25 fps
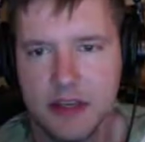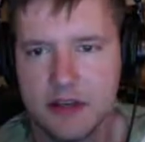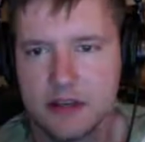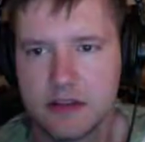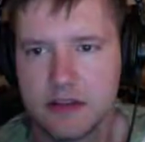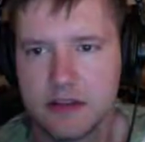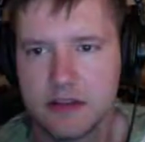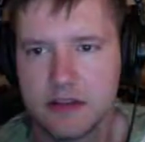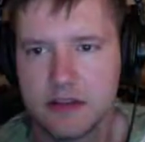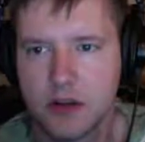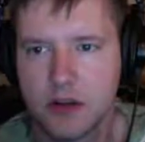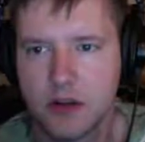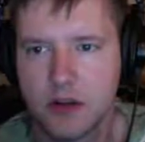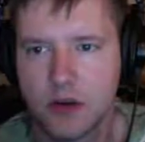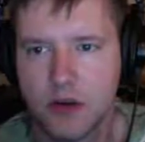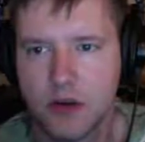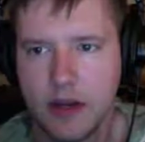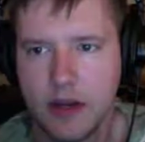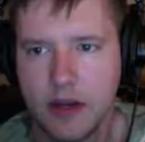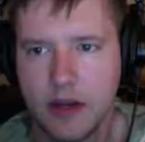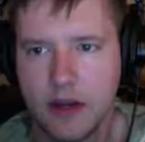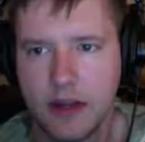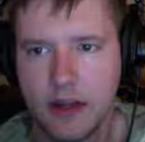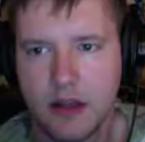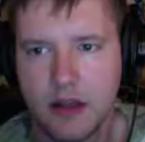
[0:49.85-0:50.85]
is the
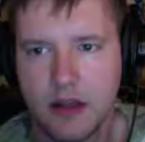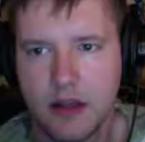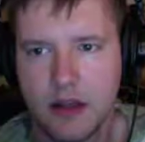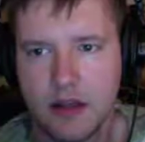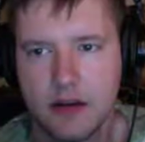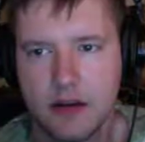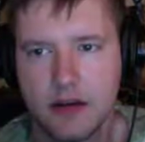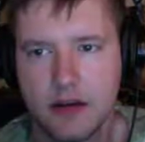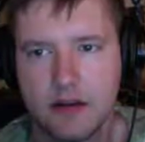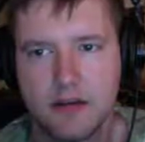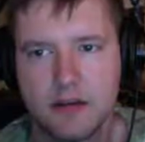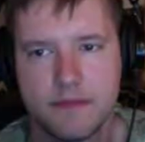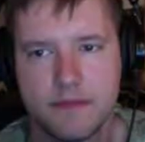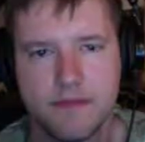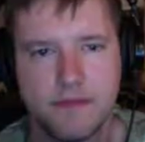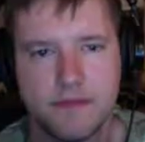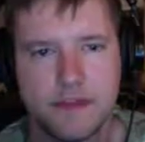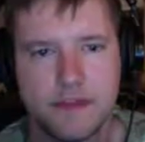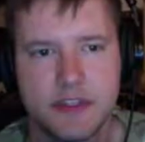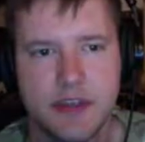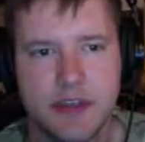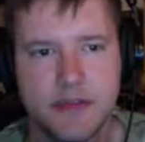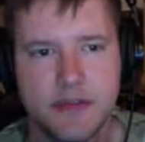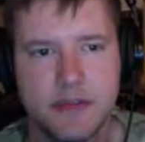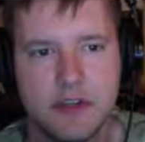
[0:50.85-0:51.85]
green line.
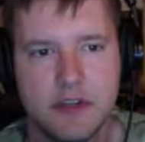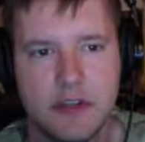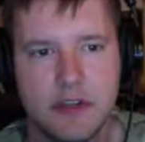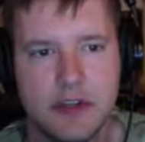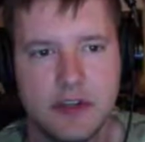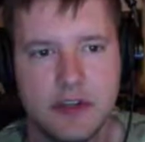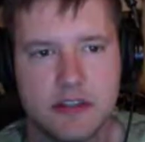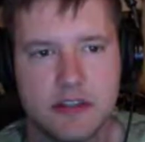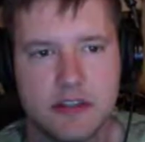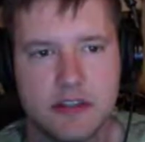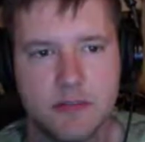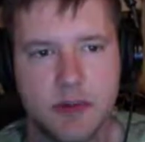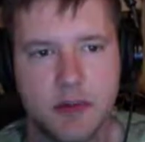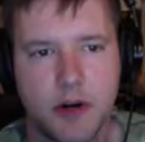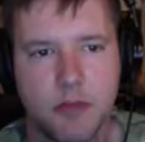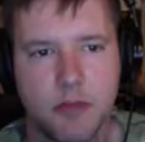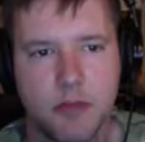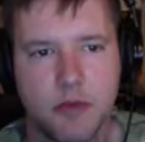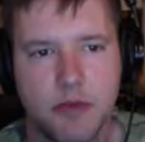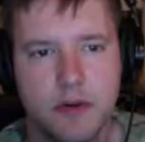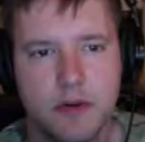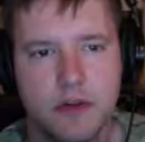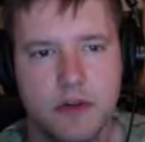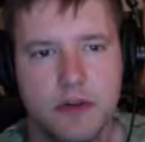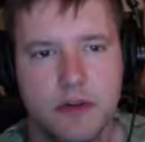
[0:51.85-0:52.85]
17 is the
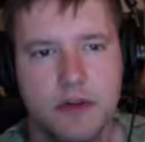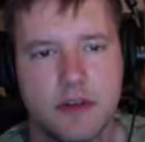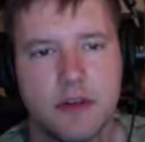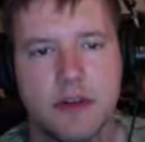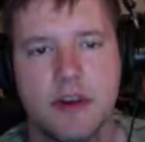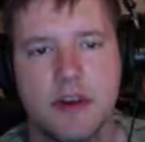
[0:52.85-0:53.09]
purple.